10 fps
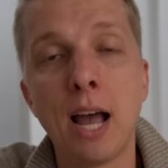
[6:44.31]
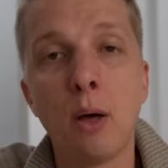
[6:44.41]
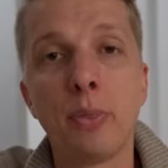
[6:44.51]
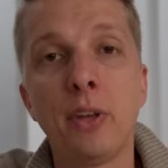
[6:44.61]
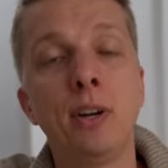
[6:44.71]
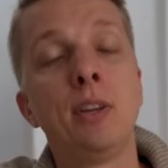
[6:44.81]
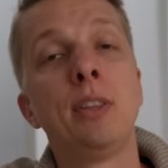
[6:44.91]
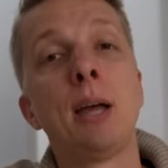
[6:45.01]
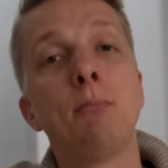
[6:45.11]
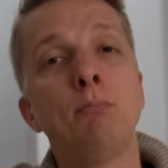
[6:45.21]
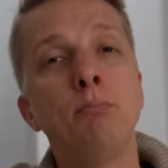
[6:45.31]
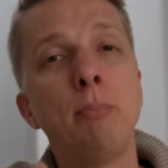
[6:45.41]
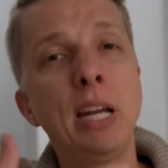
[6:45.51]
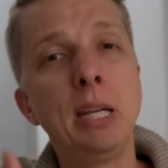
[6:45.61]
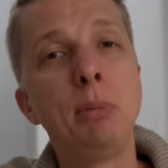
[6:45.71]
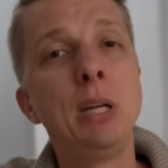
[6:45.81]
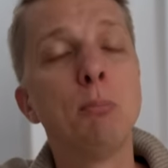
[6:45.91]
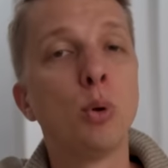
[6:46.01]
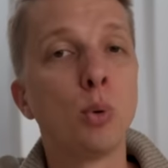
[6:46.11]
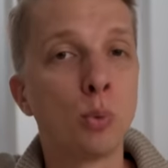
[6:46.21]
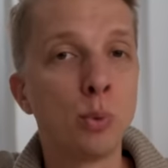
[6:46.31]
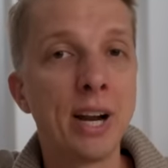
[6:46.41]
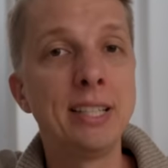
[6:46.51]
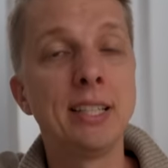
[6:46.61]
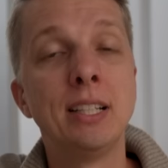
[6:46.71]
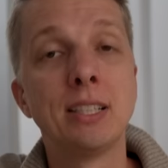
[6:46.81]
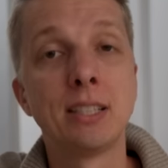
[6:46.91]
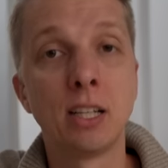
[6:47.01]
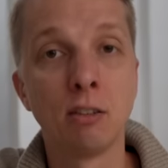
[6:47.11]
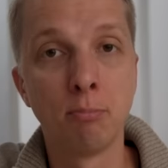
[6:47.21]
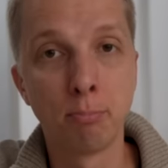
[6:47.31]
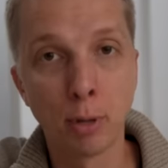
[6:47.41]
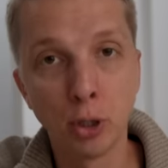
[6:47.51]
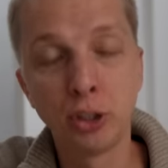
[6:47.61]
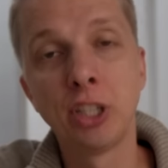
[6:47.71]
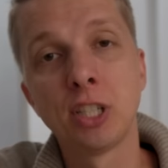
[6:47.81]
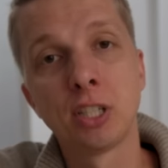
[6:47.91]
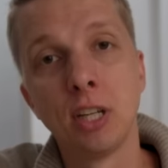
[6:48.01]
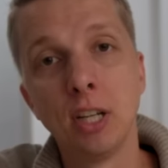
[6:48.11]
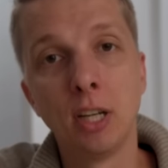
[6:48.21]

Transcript: out there that many people rent instead of purchase